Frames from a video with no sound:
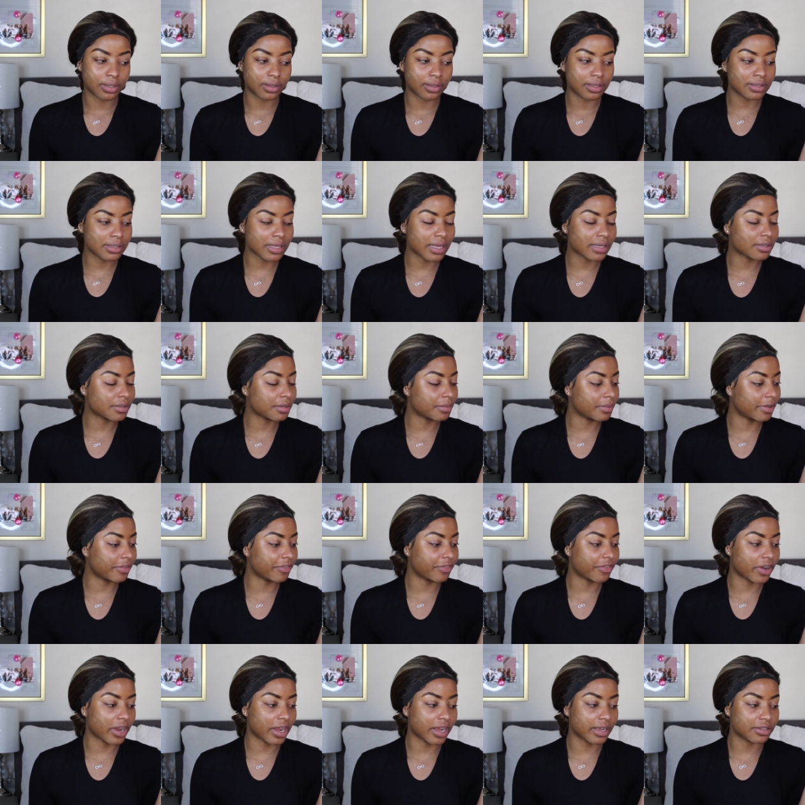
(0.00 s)
This has to be
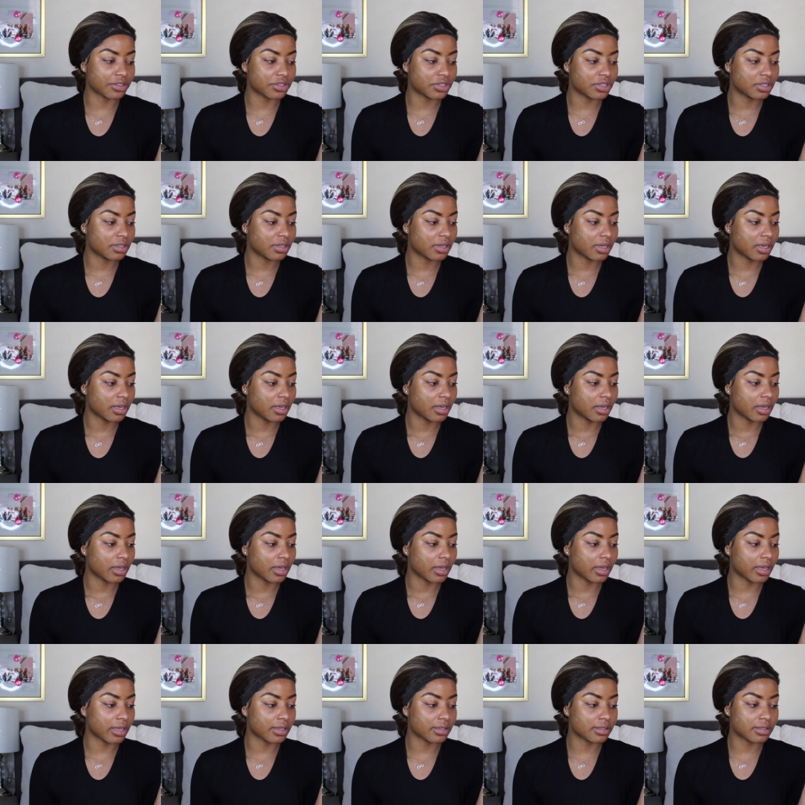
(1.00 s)
French.
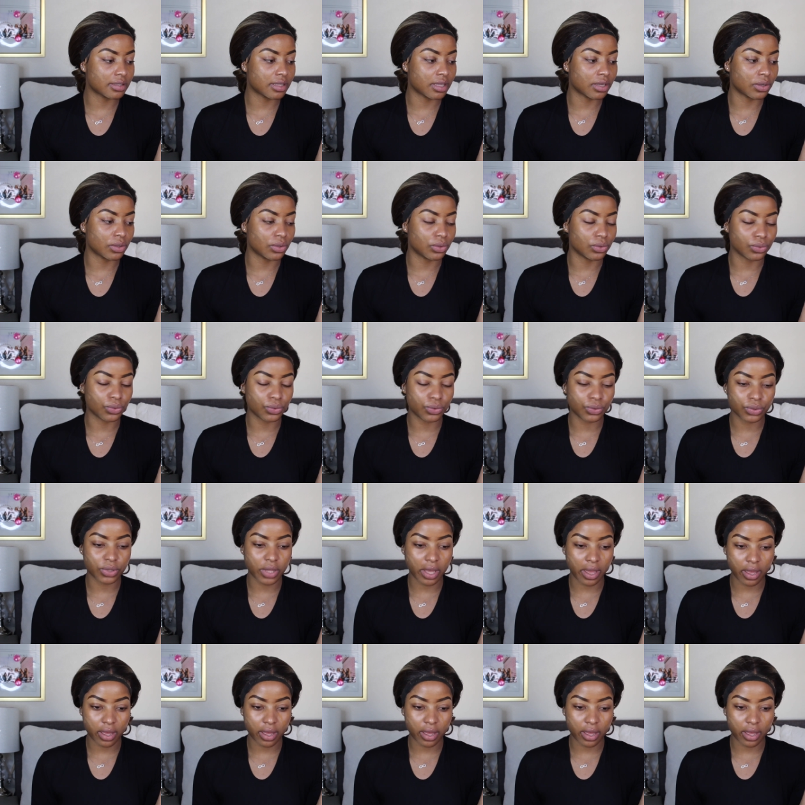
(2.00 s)
Estee Lauder.